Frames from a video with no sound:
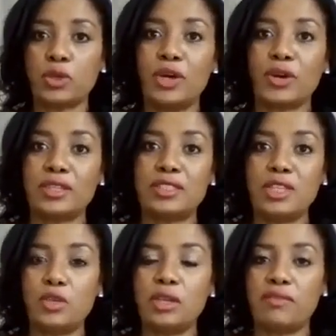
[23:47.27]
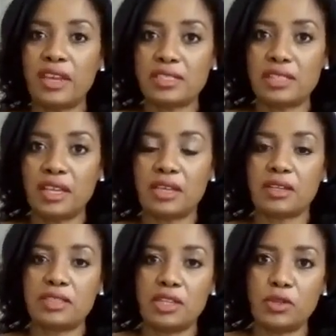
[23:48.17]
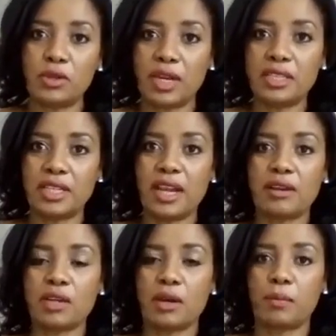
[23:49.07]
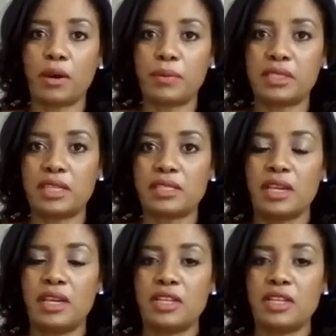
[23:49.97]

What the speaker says: continue investing and continue renting out our properties.